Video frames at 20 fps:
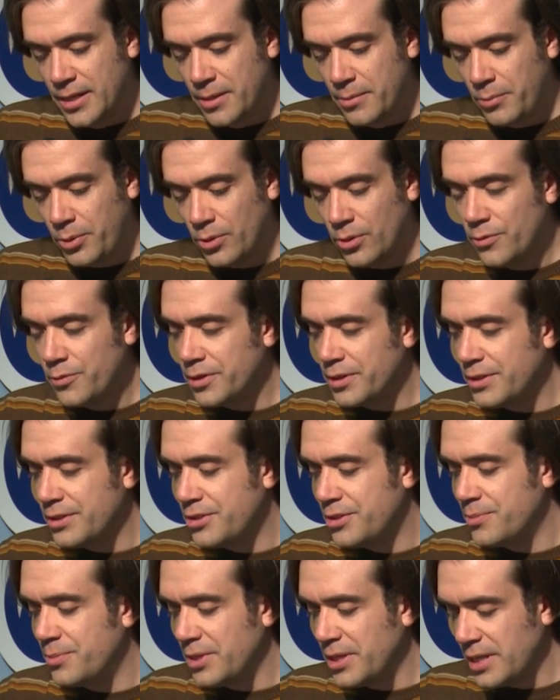proven
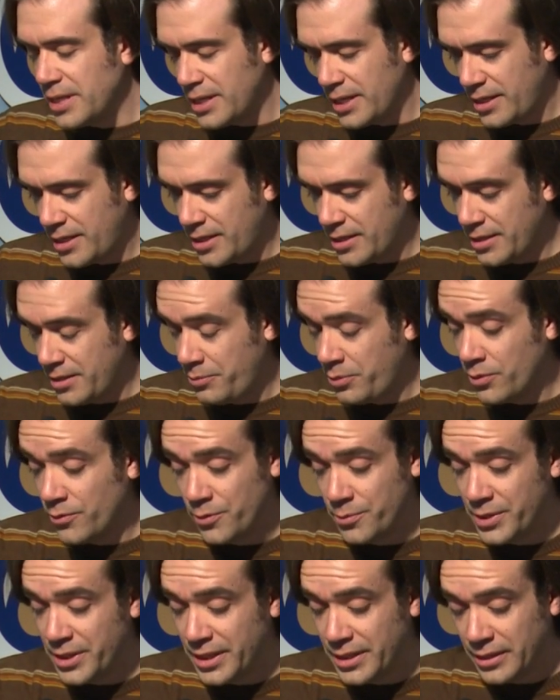to be, uh, they proved
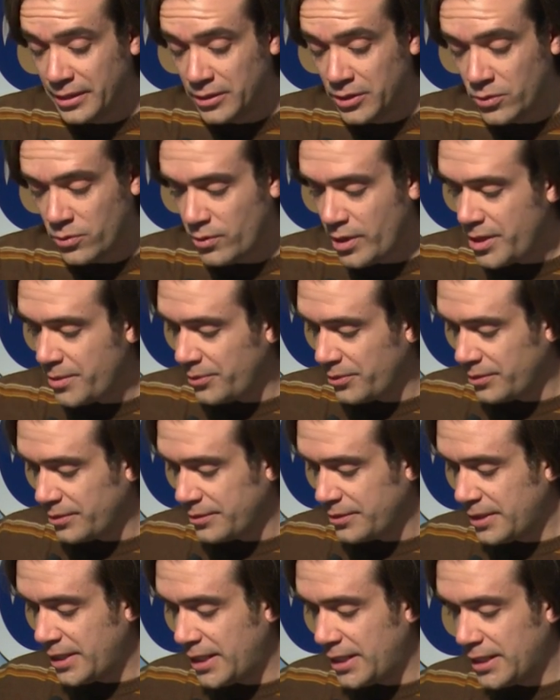to be an incredible
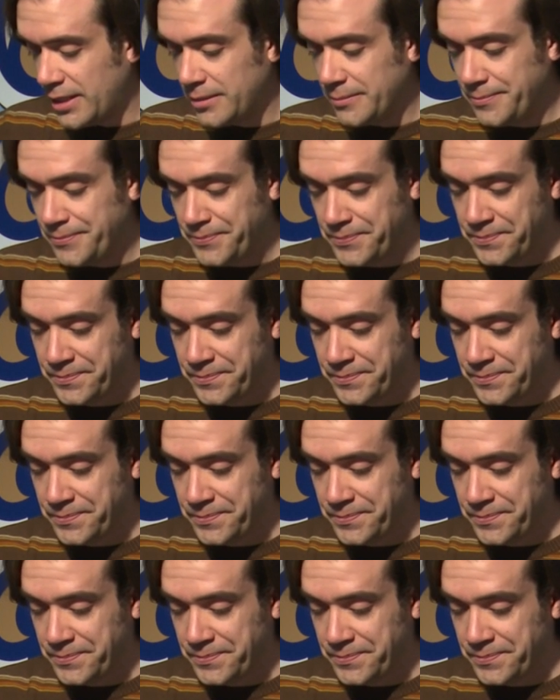um,